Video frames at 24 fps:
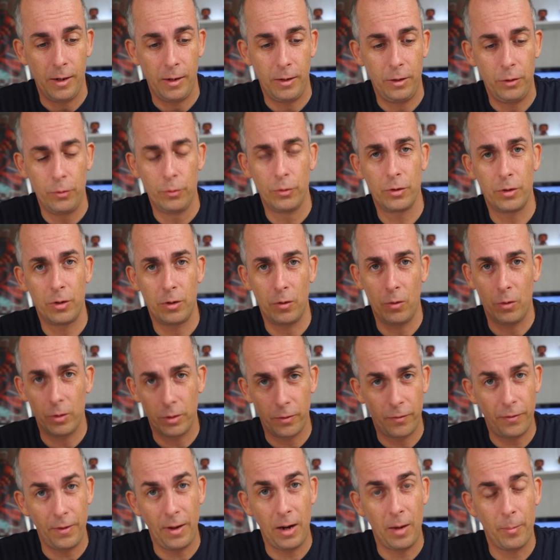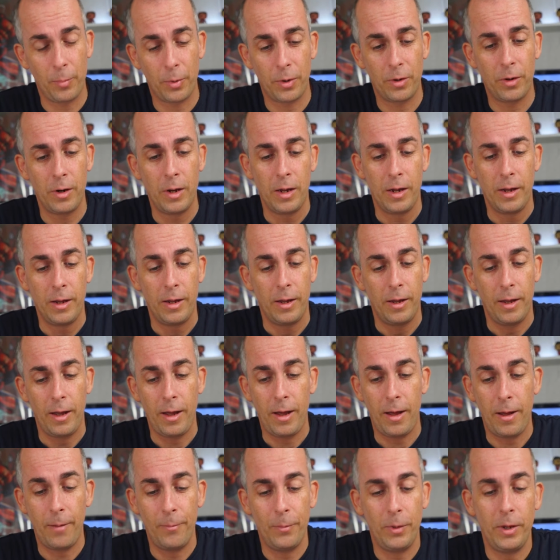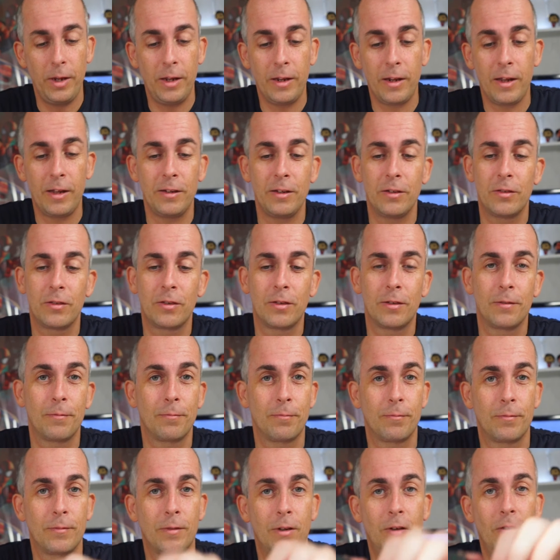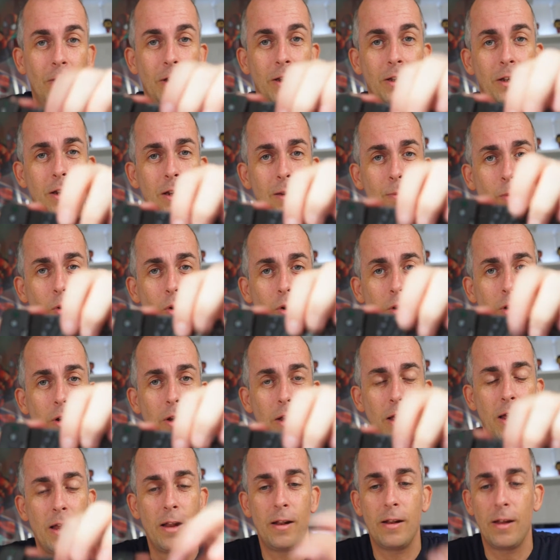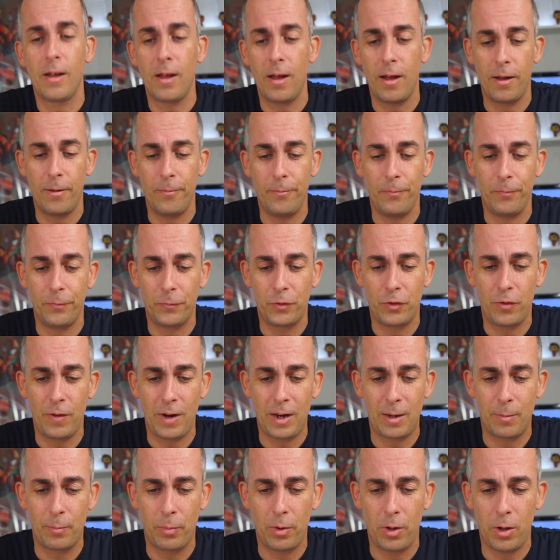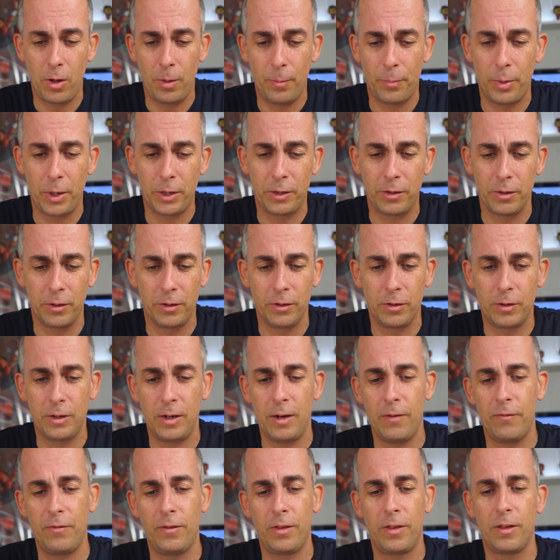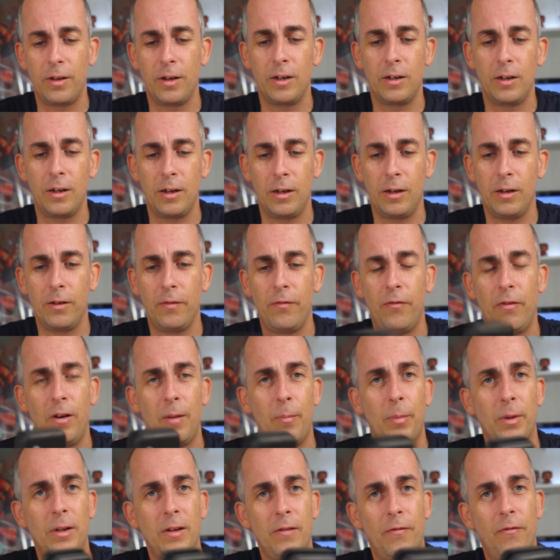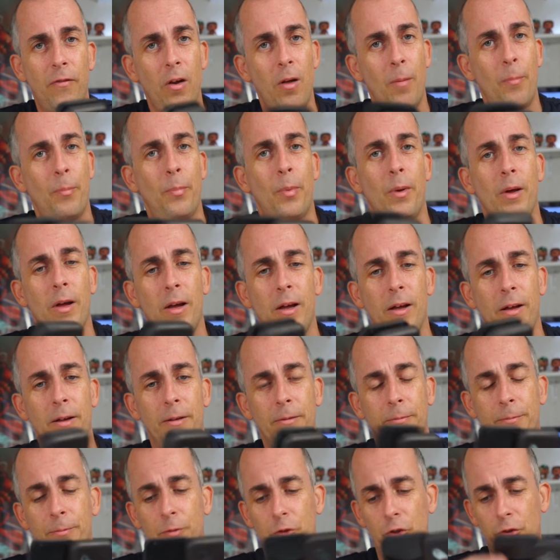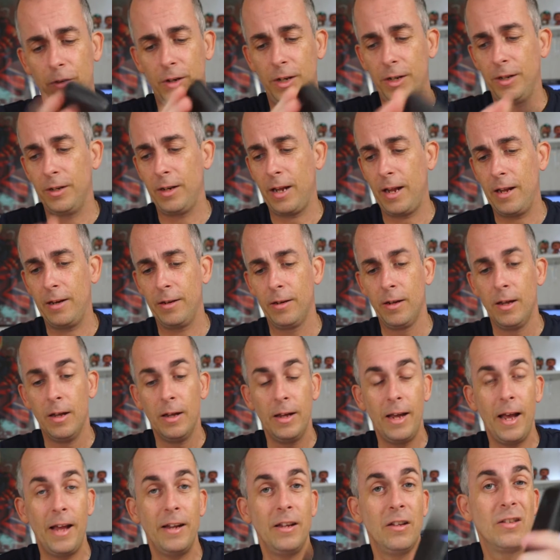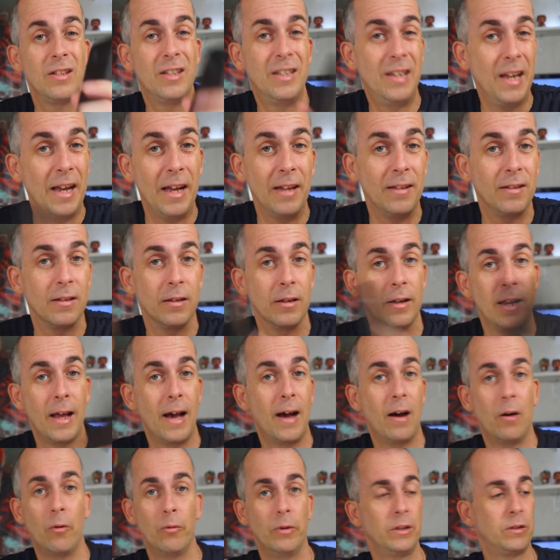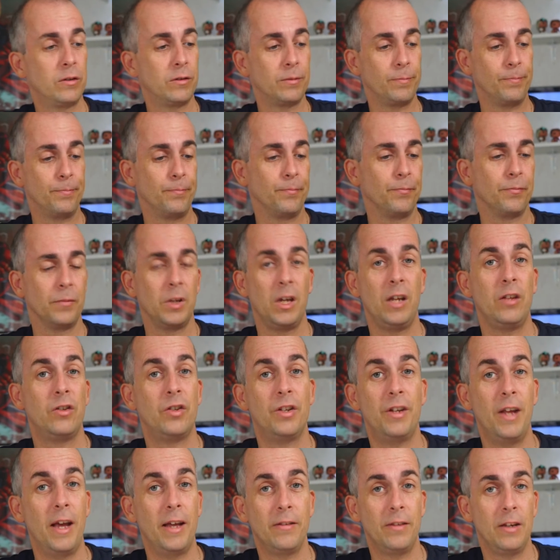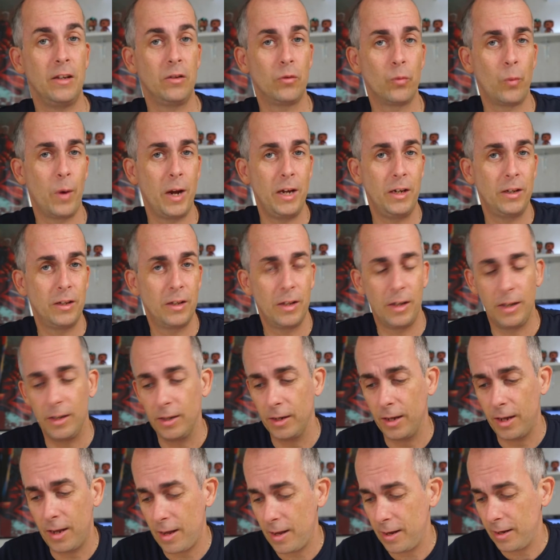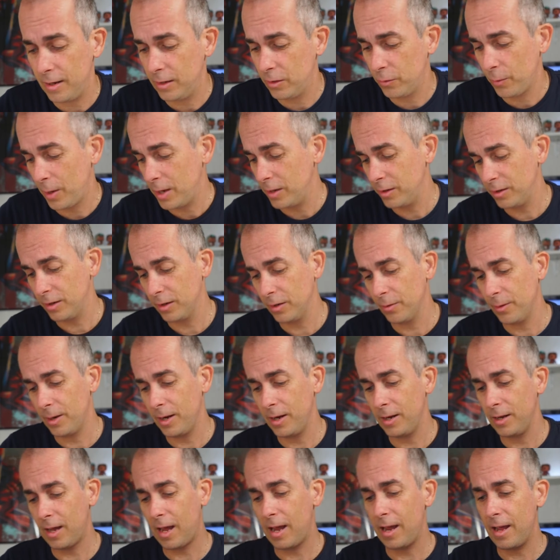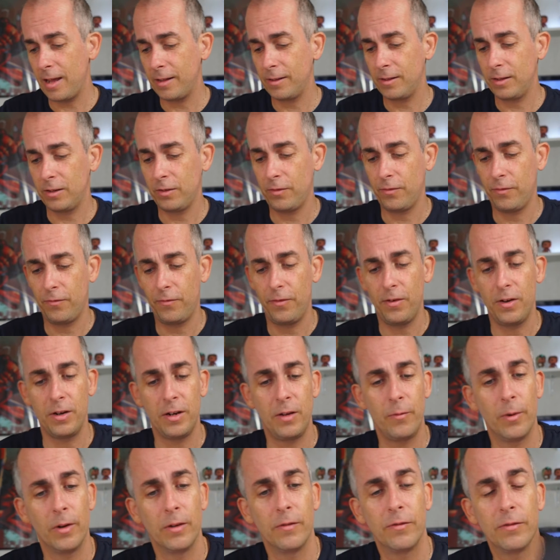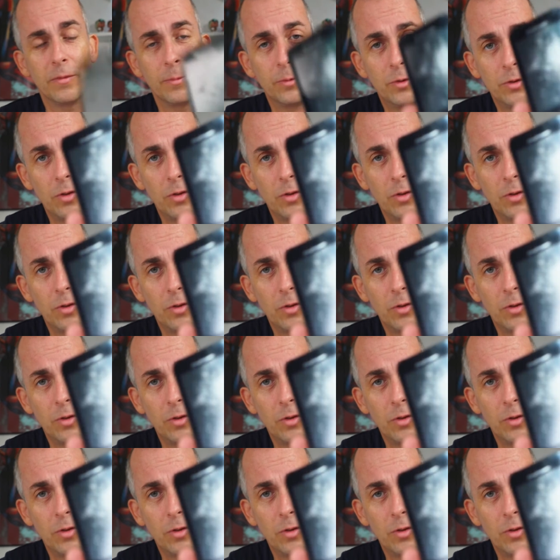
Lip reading: user or developer. It had this great keyboard and trackball, buttons, everything, and a flippity flop screen, and it's dead now. It's dead. It's wasting away. I had this funny one from